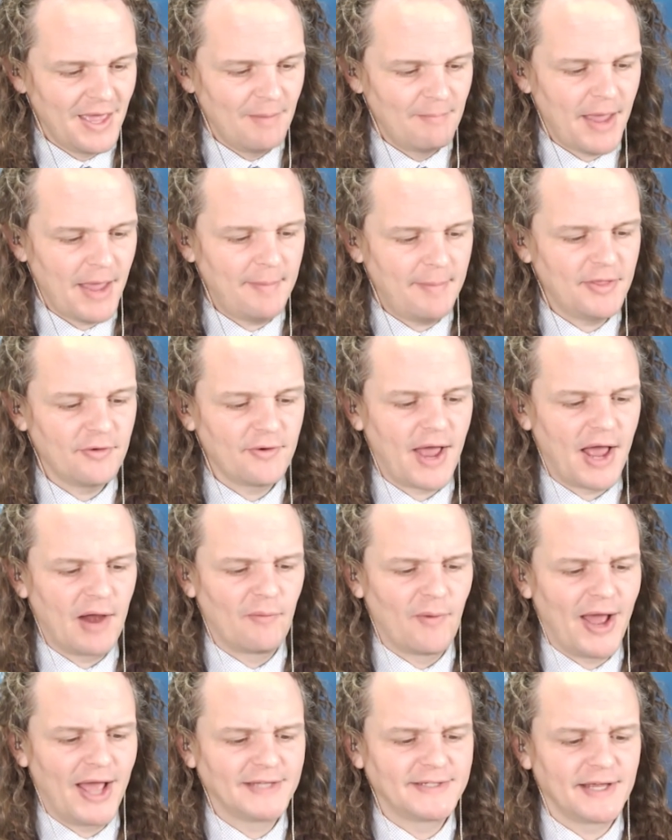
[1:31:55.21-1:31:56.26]
Maybe they're not
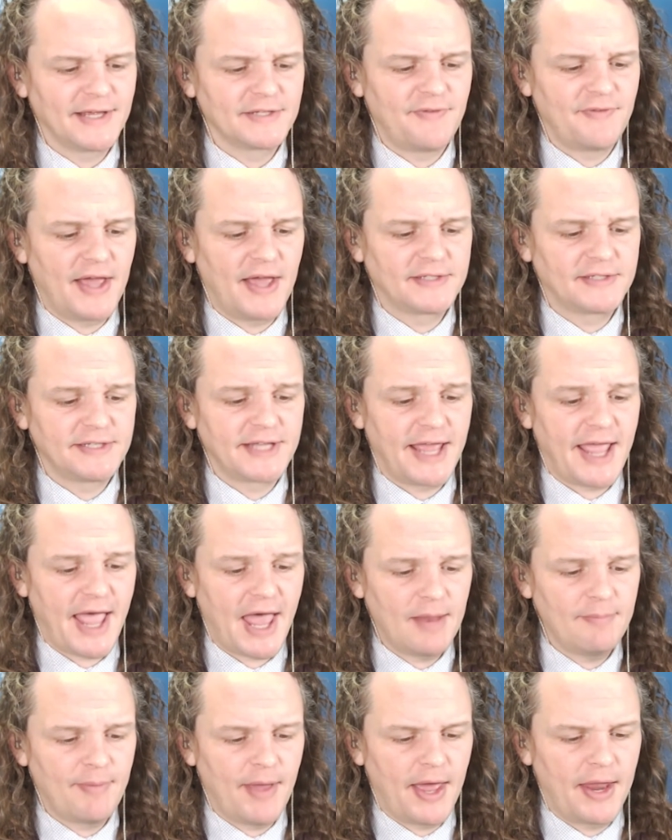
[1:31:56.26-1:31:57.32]
rising as fast as they
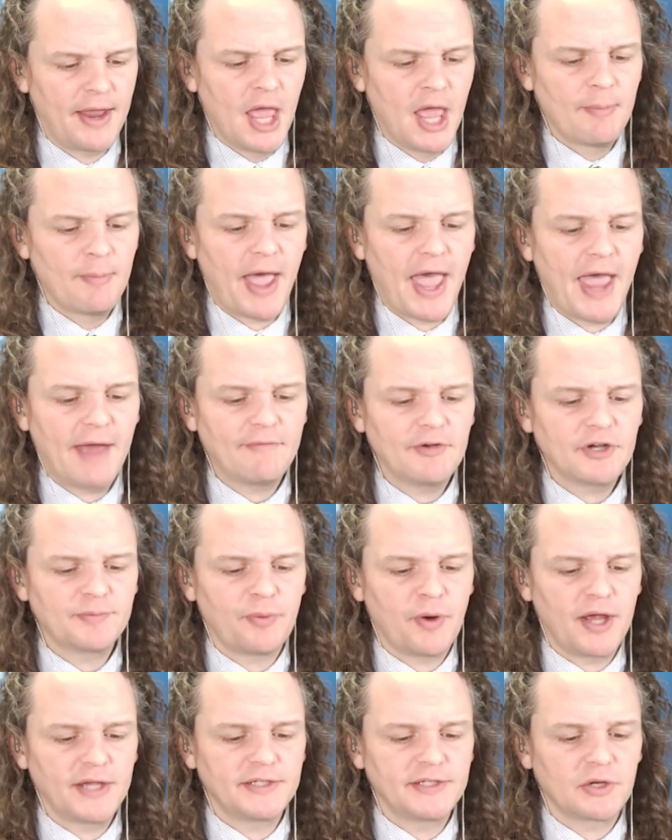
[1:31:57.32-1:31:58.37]
had been, but average
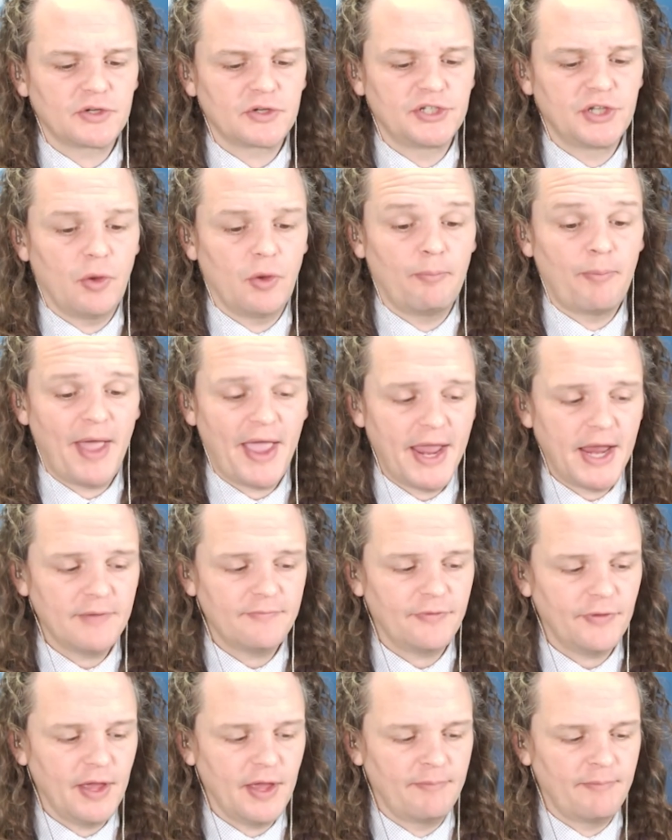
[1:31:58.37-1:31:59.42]
prices are still
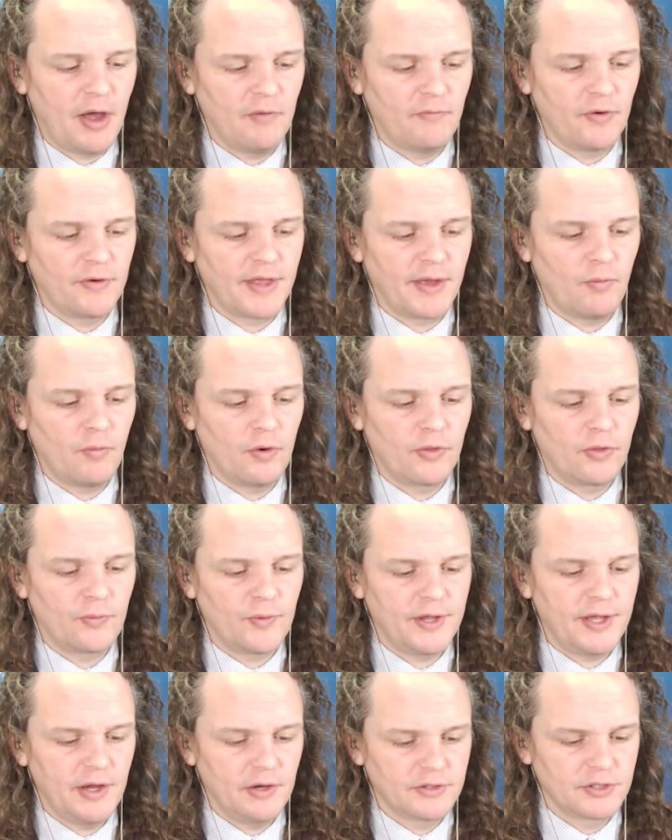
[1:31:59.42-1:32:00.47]
painfully above where they were
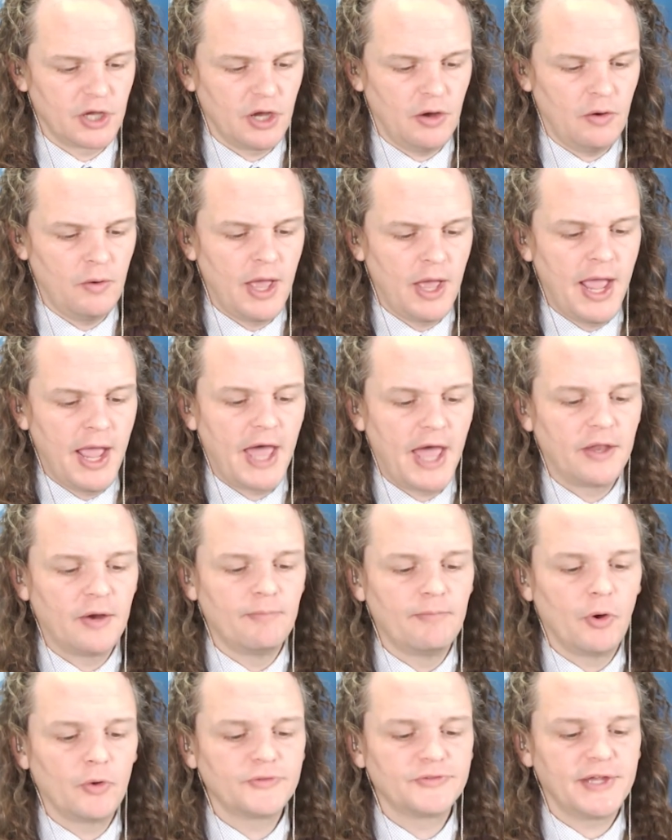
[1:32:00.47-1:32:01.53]
3 years ago, and they're
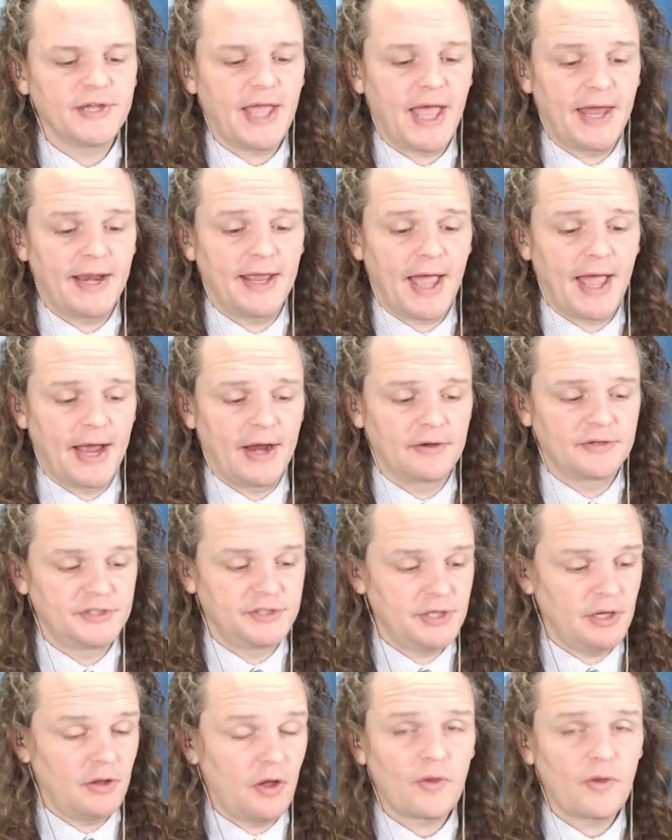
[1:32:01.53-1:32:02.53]
mostly heading higher still.